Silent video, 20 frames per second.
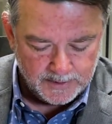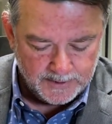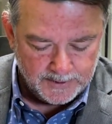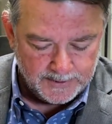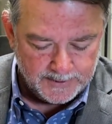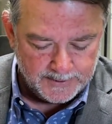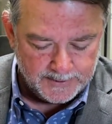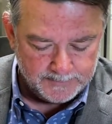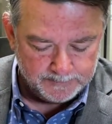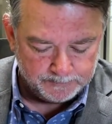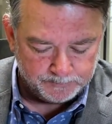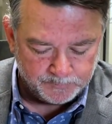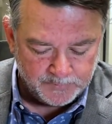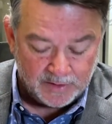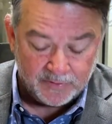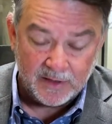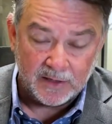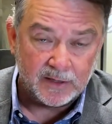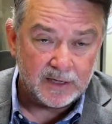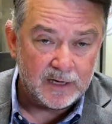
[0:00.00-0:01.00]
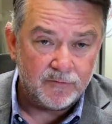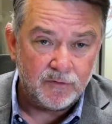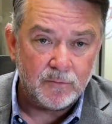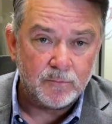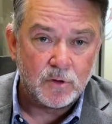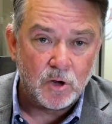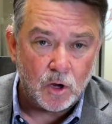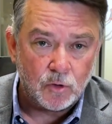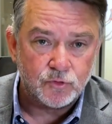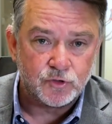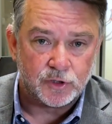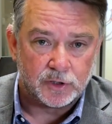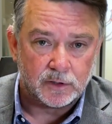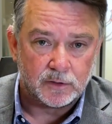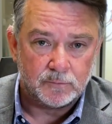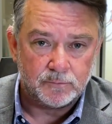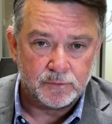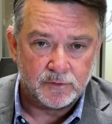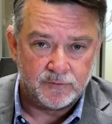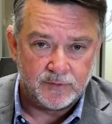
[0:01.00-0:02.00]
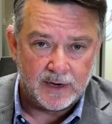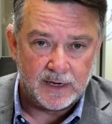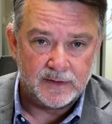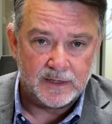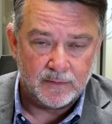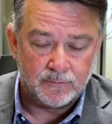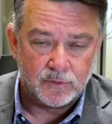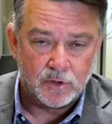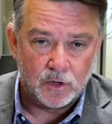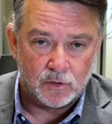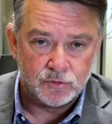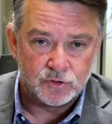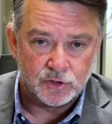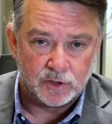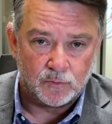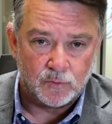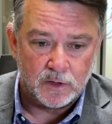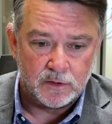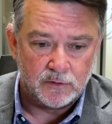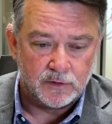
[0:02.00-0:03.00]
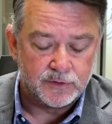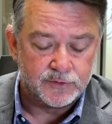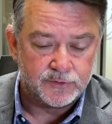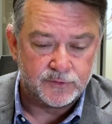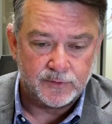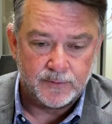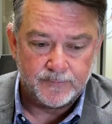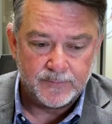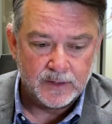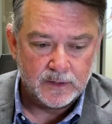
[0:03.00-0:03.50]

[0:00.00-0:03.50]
And then give them coaching, provide them coaching, whether it's,